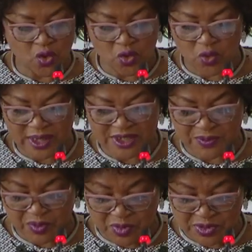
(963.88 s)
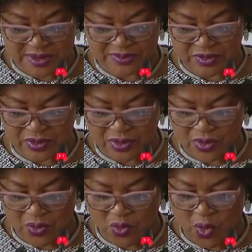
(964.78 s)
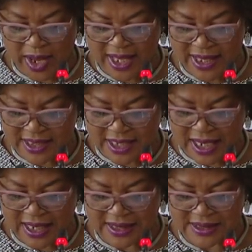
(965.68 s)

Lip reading: always be possible where there are